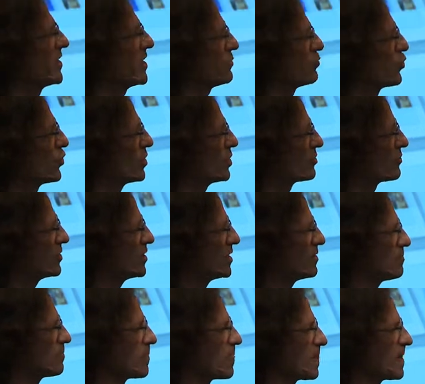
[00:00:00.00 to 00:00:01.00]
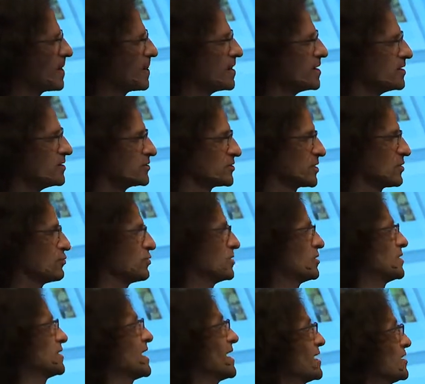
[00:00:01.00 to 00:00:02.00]
that program. So when
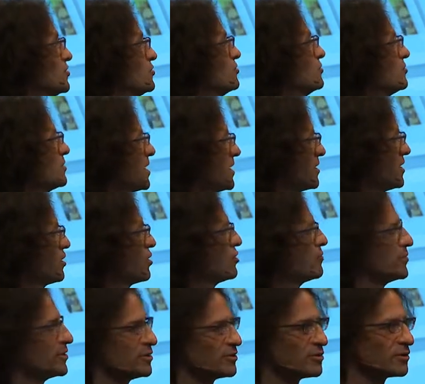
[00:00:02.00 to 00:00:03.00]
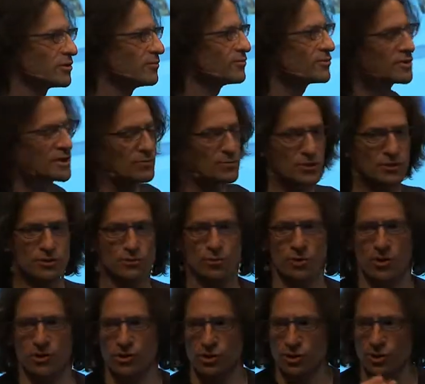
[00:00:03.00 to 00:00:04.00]
you get home and you're looking for something to
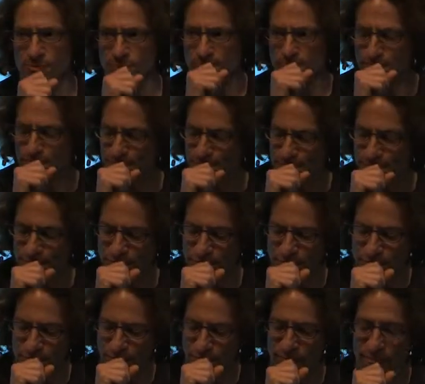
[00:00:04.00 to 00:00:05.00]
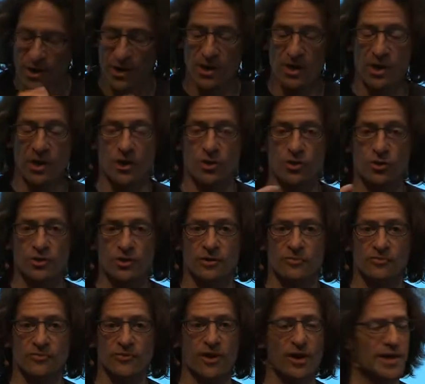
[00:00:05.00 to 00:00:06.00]
watch, you
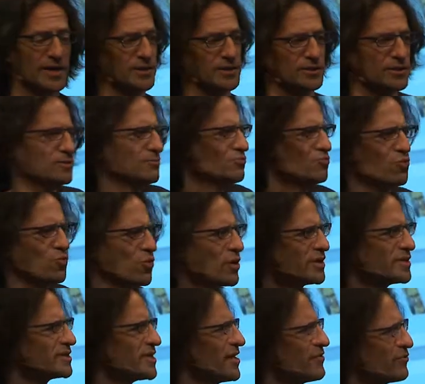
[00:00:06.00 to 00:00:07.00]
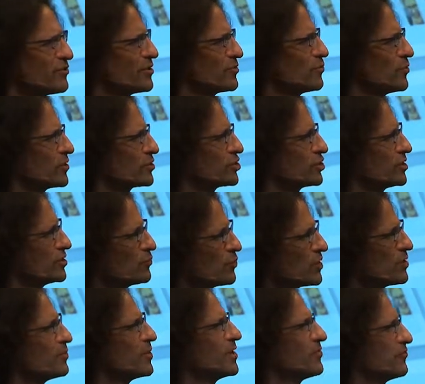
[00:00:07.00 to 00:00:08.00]
can find, what is everyone watching?
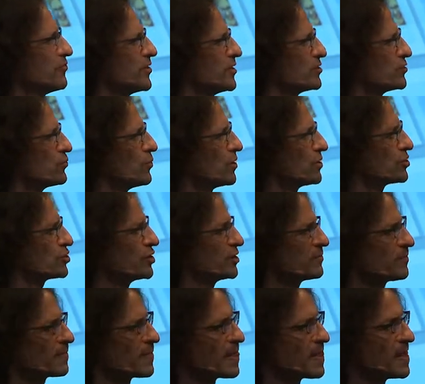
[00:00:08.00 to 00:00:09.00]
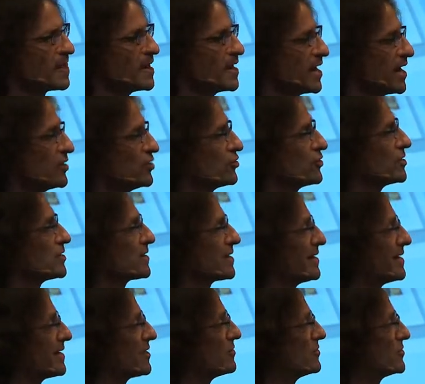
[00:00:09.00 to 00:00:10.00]
What are my friends watching? And you can
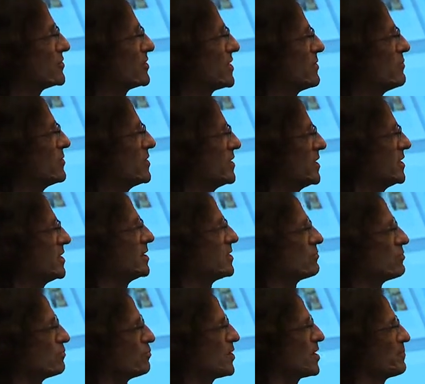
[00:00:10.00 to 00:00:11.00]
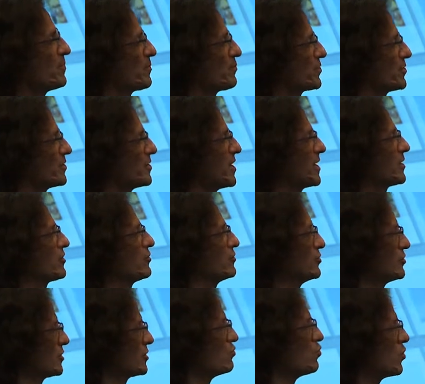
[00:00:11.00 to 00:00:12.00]
click on somebody, it'll pop up with an icon,
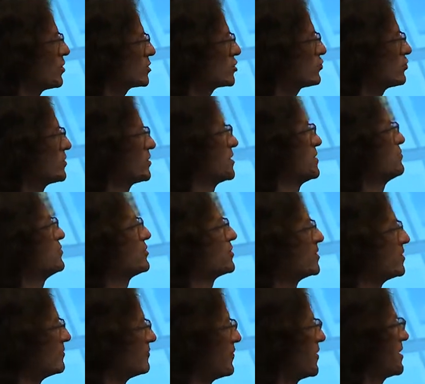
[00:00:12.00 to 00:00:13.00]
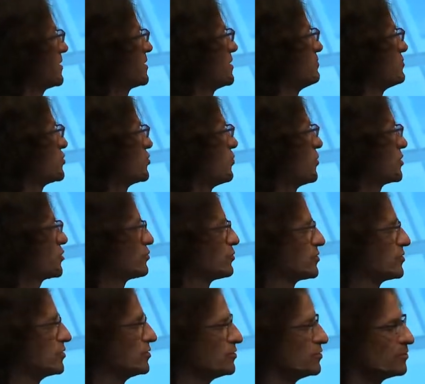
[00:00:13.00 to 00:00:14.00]
you can watch with them, you can invite them to watch
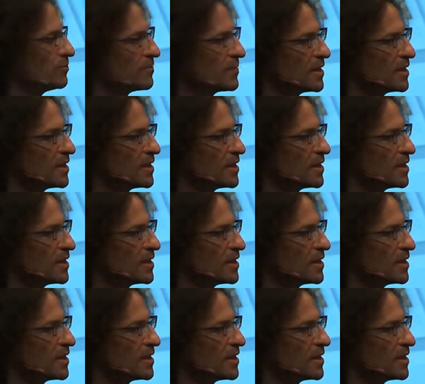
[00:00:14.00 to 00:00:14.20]
with you.